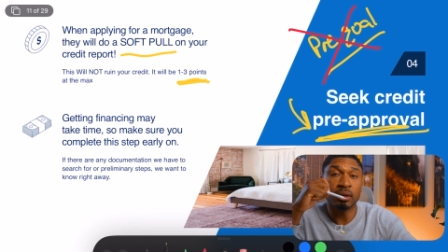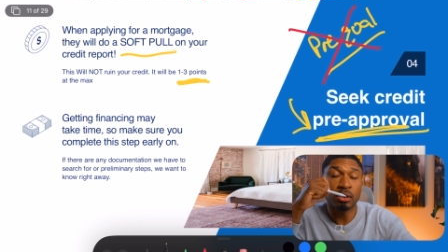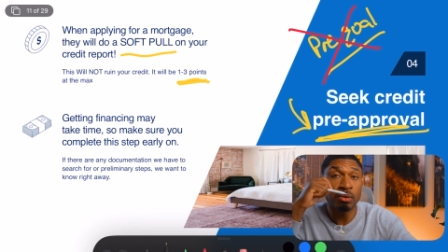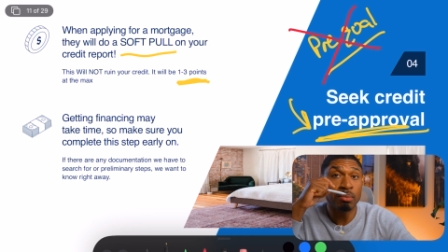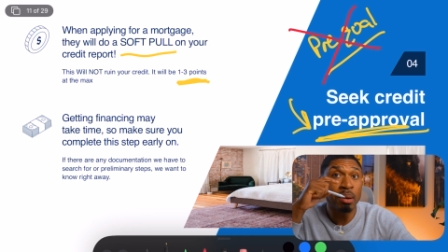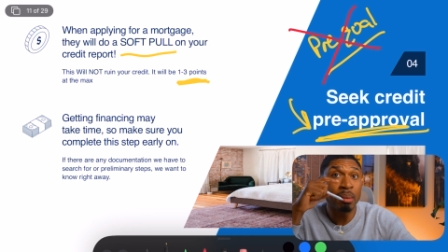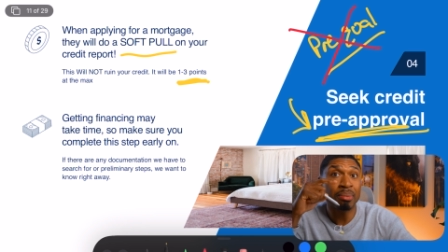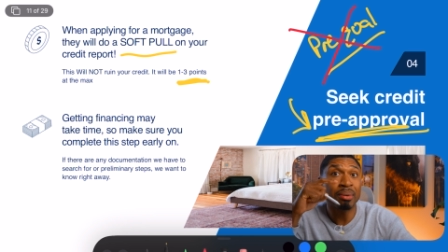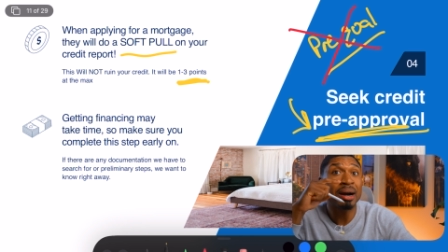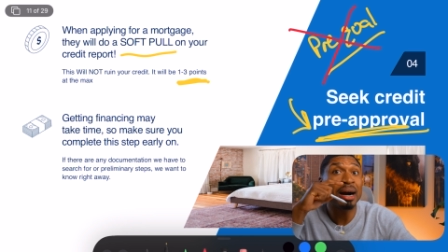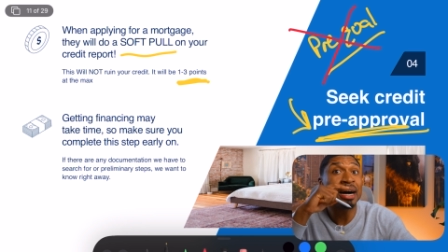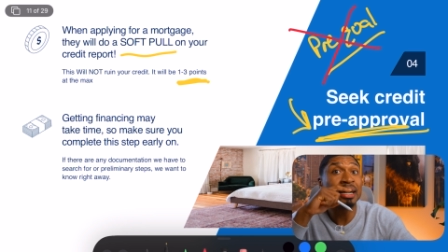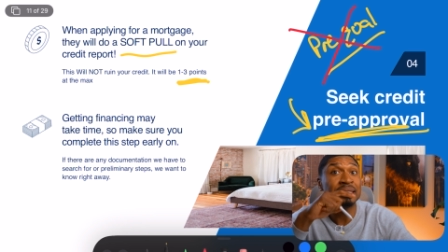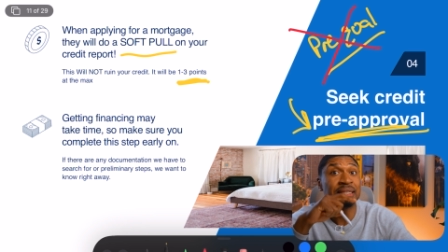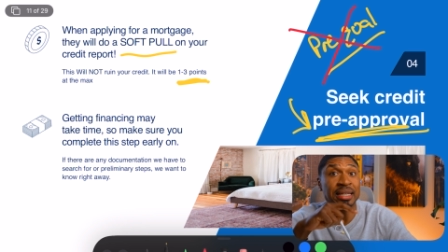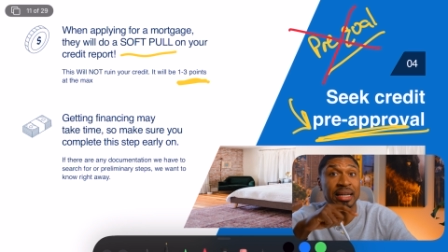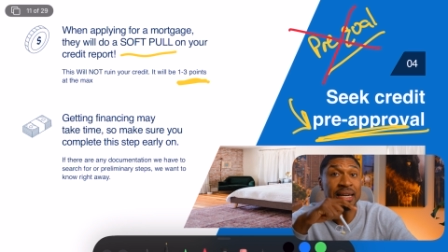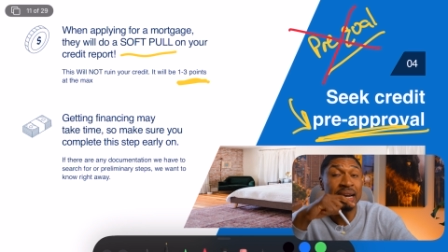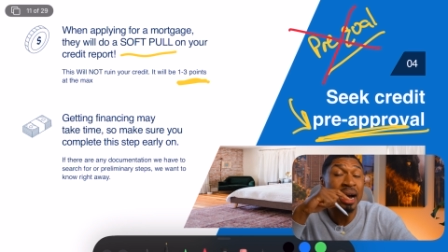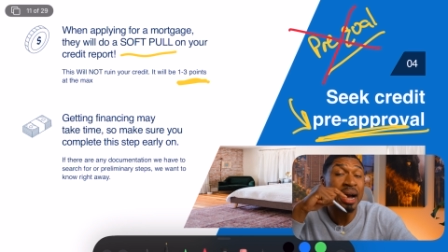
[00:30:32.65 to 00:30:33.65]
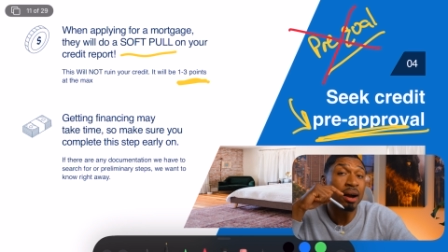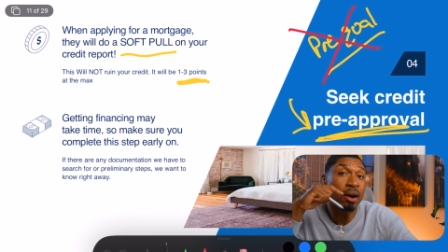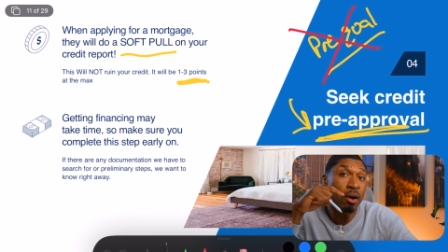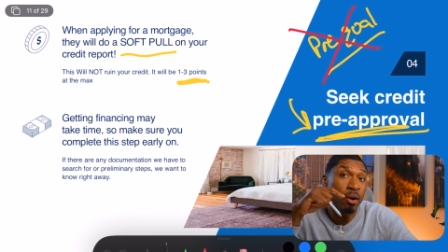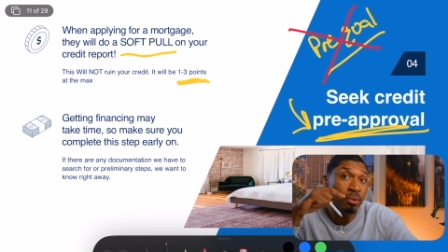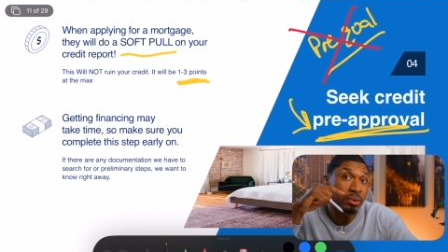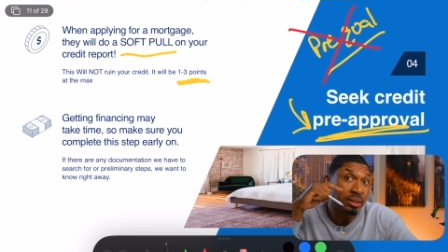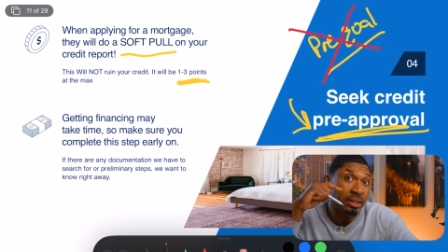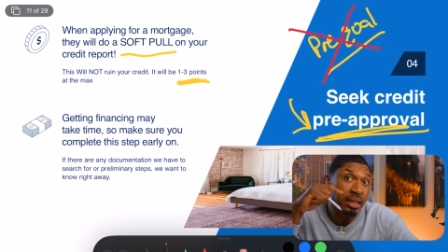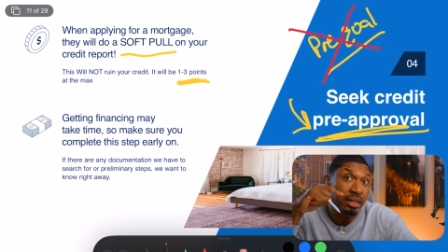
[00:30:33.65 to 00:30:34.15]
remember how I said I
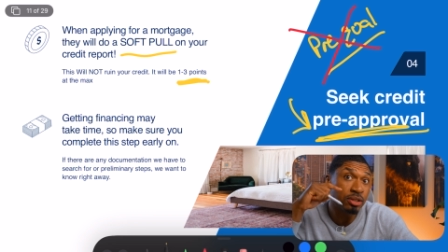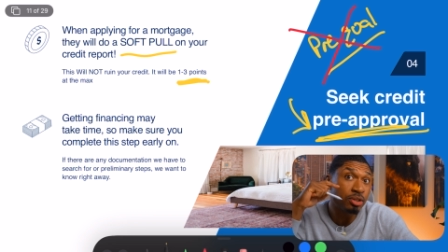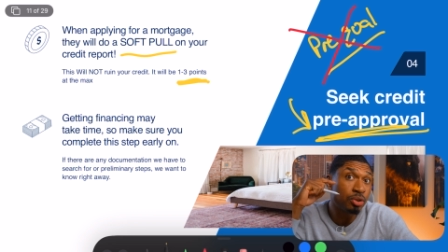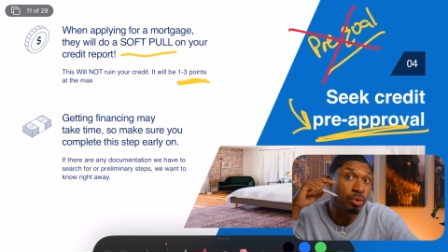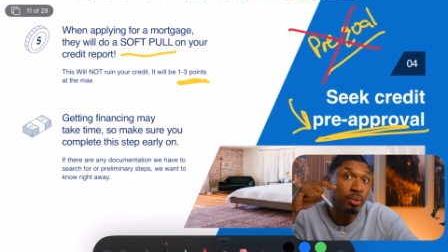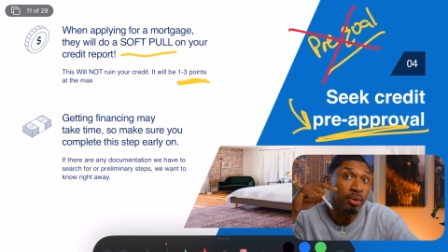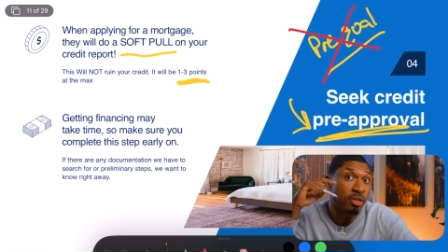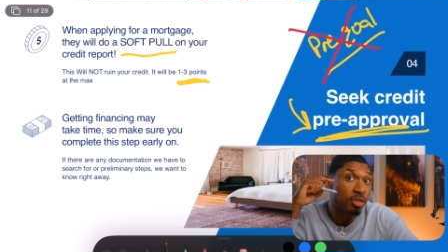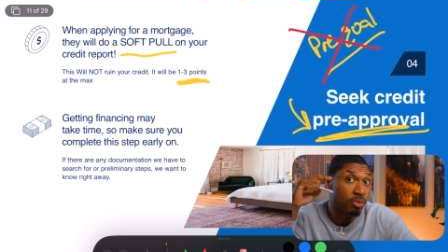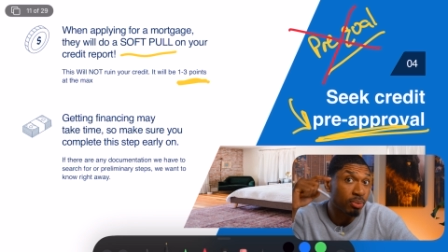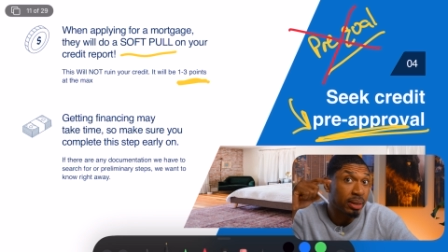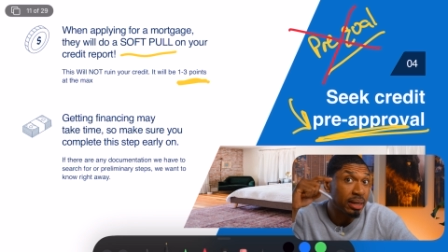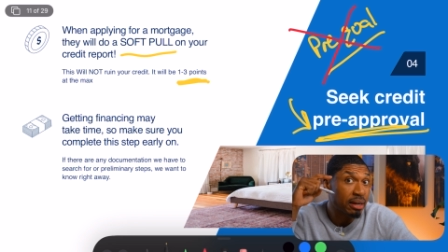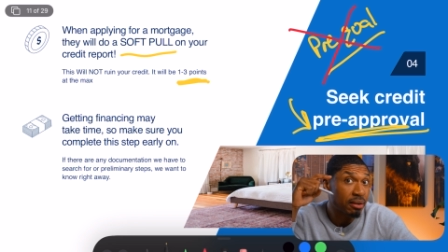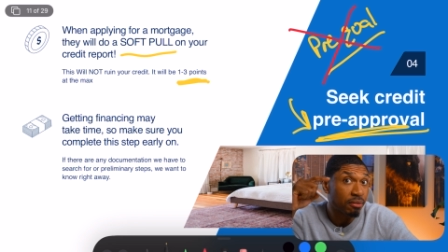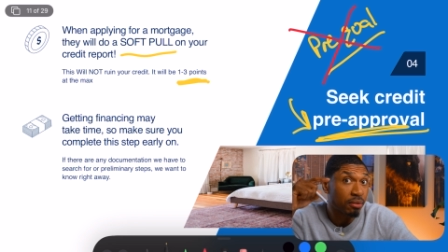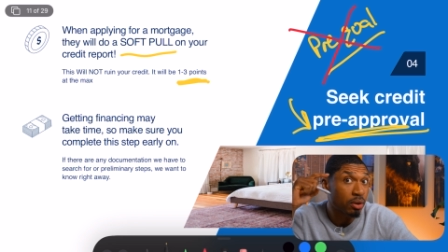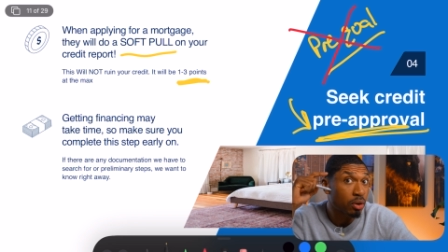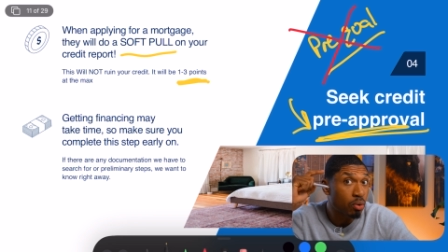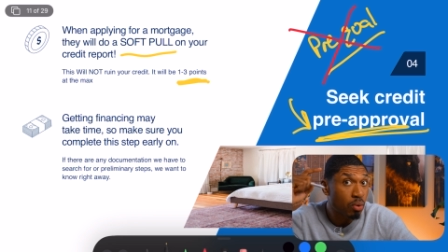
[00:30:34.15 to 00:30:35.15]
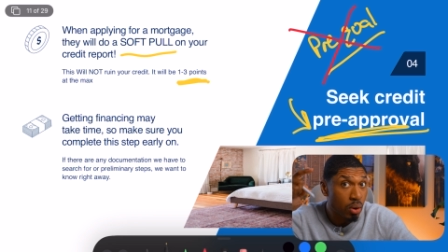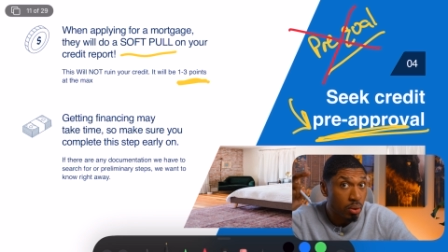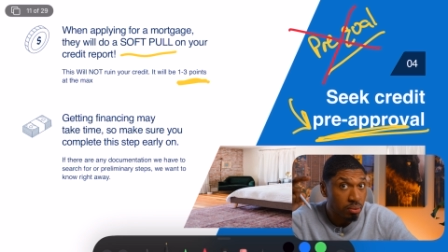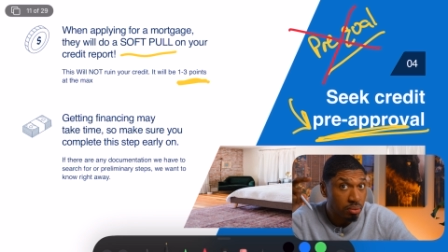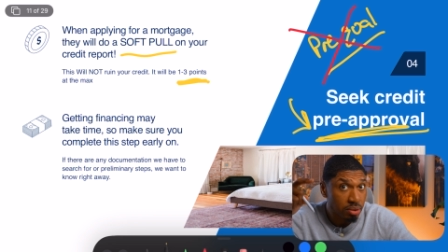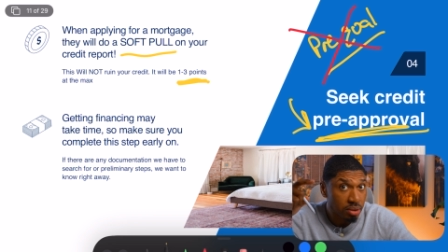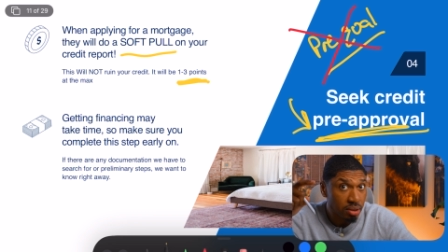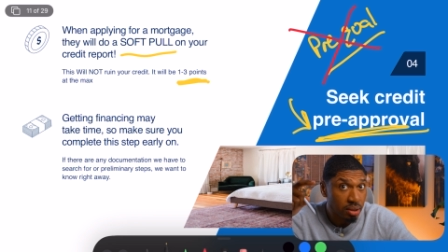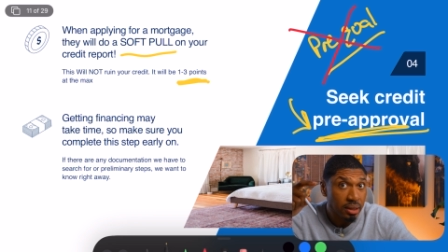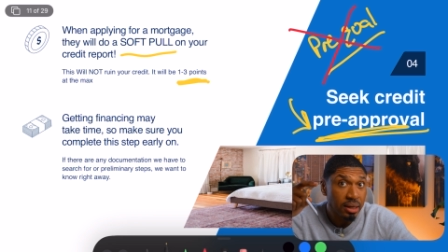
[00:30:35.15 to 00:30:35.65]
always get 2 to 3 different
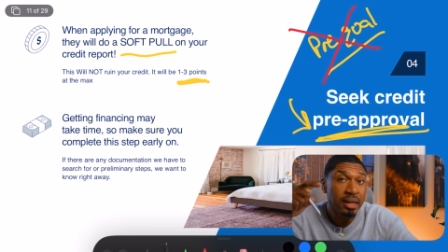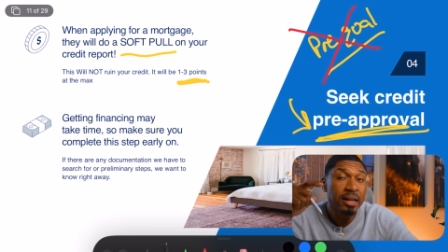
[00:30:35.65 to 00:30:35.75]
quotes?